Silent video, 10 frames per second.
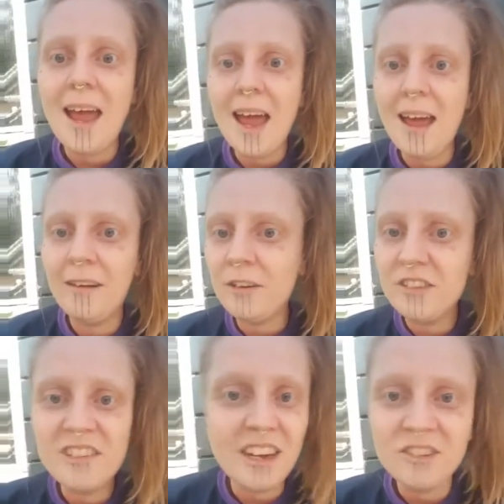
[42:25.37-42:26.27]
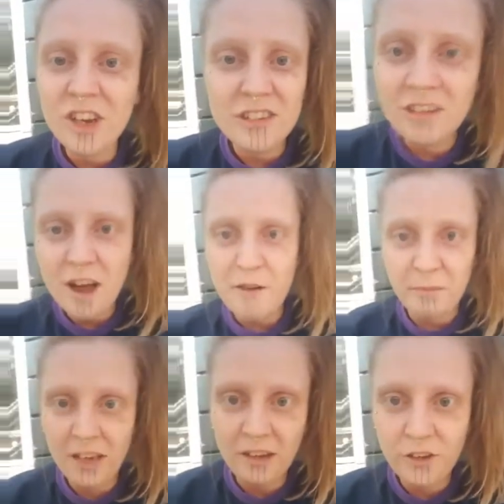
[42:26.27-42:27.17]
And consent does not
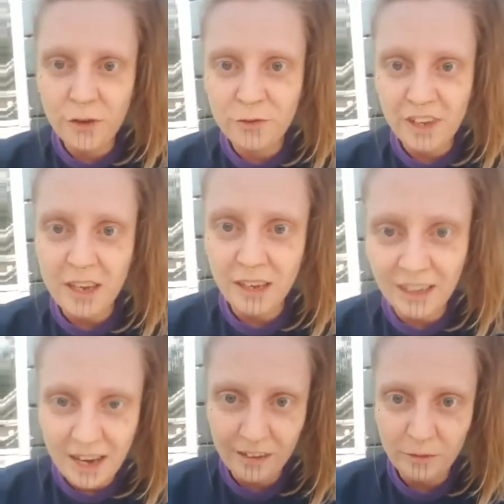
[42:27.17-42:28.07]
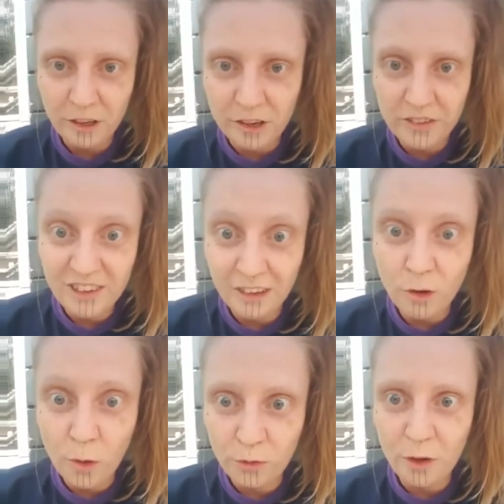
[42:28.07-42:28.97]
mean you saying yes, but consent
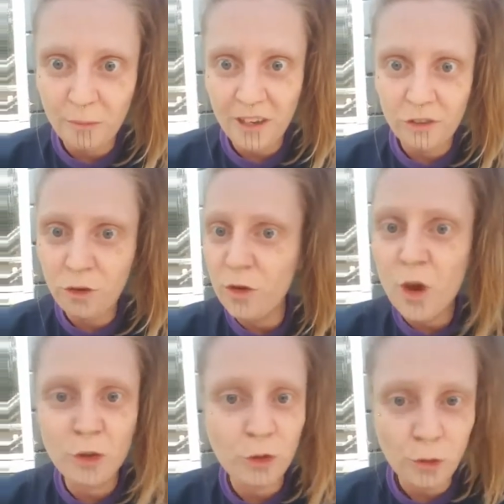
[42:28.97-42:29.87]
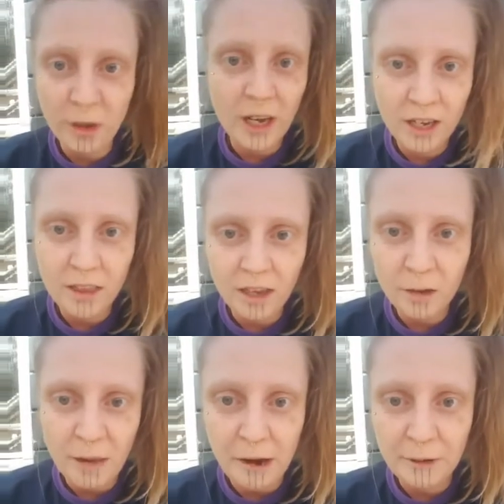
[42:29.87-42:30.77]
also means you not doing anything
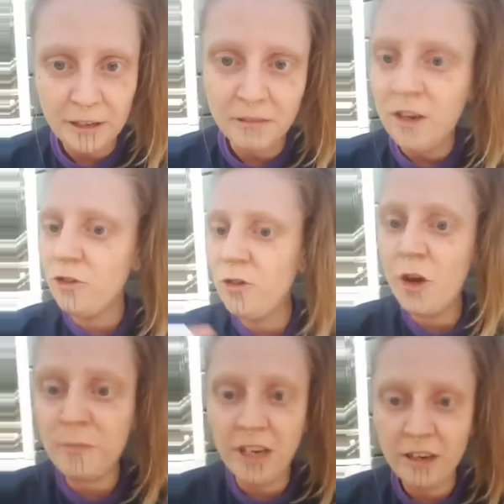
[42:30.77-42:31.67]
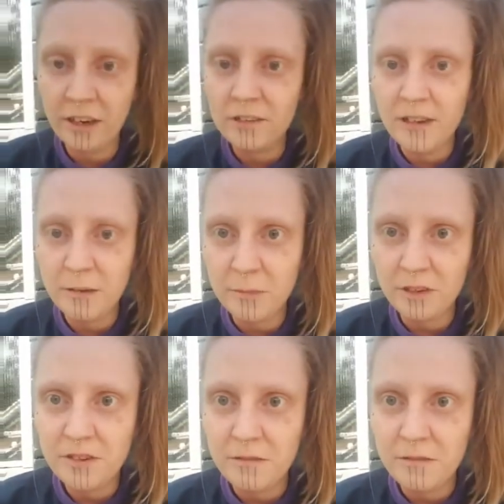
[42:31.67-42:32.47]
about it, not making a statement.